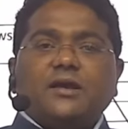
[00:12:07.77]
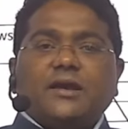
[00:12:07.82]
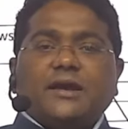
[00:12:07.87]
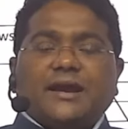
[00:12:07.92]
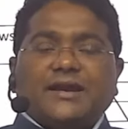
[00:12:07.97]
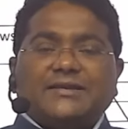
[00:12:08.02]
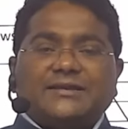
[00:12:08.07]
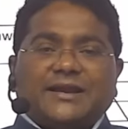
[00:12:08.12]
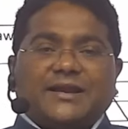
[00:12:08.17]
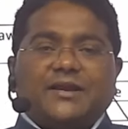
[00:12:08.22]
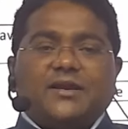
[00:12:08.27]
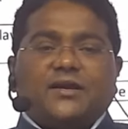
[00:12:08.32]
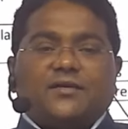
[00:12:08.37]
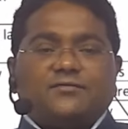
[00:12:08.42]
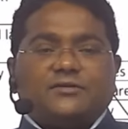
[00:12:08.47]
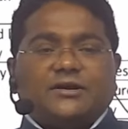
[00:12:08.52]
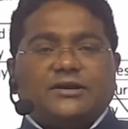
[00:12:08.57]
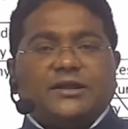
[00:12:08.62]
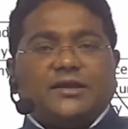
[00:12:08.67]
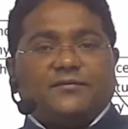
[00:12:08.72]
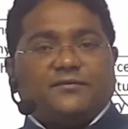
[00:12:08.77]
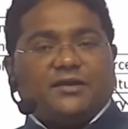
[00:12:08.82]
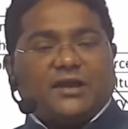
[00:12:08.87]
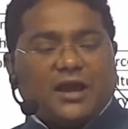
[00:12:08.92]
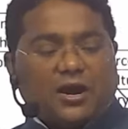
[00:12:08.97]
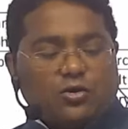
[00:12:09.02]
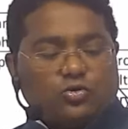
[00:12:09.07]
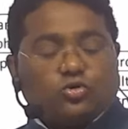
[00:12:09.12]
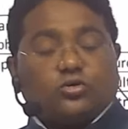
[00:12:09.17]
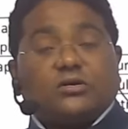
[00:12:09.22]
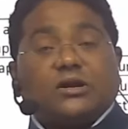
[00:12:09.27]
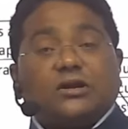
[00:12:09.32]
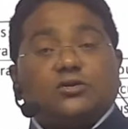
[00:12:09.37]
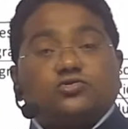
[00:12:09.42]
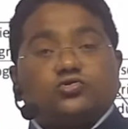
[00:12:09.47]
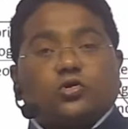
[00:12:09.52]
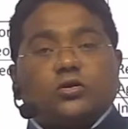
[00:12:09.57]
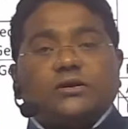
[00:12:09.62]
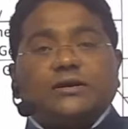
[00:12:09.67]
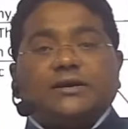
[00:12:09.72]
At the end of the day, we have to
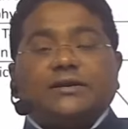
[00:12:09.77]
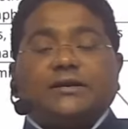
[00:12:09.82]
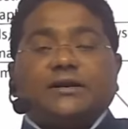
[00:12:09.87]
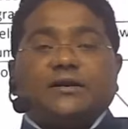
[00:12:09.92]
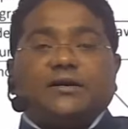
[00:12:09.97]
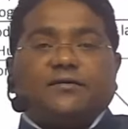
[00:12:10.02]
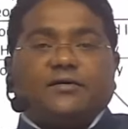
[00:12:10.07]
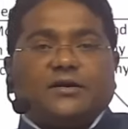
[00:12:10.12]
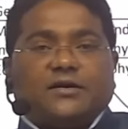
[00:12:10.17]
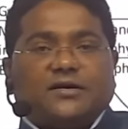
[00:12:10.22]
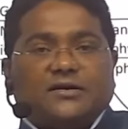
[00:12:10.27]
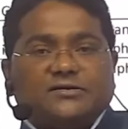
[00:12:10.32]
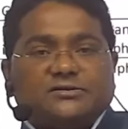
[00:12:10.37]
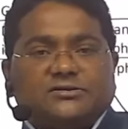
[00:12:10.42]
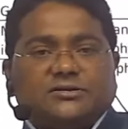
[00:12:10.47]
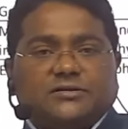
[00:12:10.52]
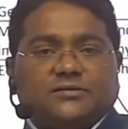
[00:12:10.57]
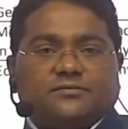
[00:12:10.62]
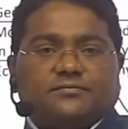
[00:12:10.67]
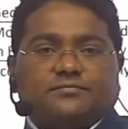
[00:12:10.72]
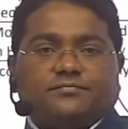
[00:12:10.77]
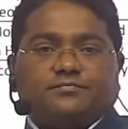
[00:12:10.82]
consolidate our answer.